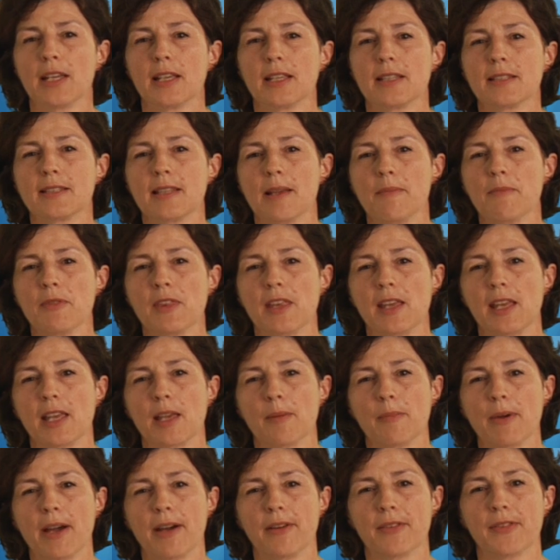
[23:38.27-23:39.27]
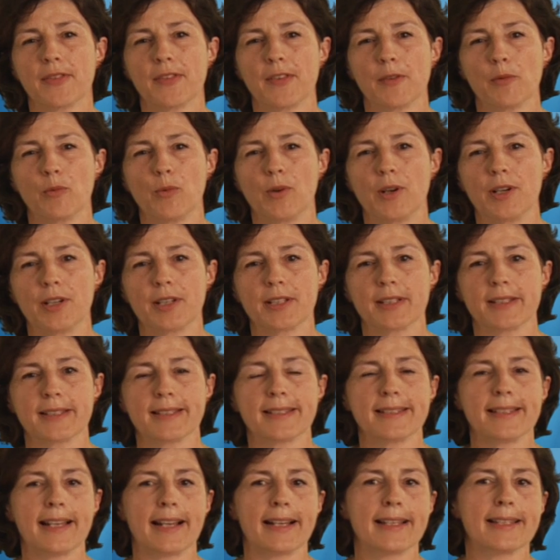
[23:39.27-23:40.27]
something about the word
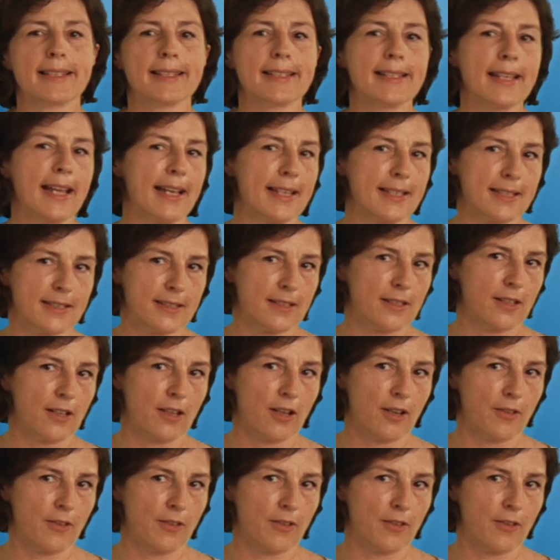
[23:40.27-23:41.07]
success